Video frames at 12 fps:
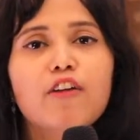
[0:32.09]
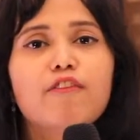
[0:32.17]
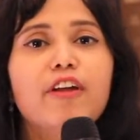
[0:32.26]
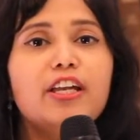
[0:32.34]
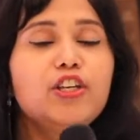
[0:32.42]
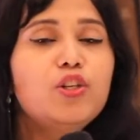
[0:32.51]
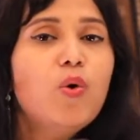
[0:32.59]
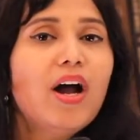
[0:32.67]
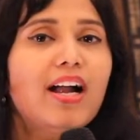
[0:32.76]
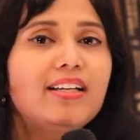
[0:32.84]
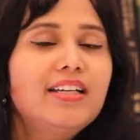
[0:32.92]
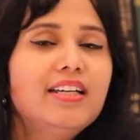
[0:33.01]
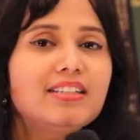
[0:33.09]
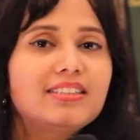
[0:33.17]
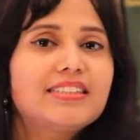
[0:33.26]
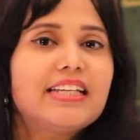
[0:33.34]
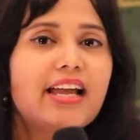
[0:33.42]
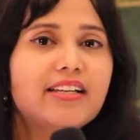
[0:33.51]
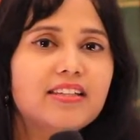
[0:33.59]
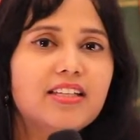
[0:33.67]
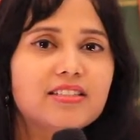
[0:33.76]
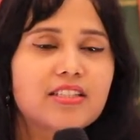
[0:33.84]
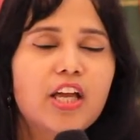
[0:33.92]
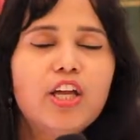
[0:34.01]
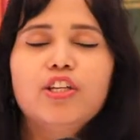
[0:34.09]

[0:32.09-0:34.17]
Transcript: When you understand this,